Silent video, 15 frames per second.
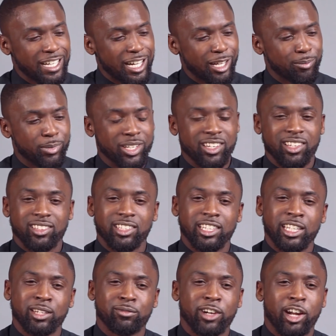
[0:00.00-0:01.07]
and be just in the
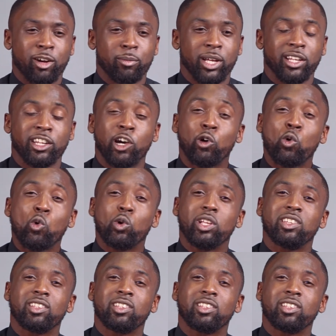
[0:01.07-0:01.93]
environment, not only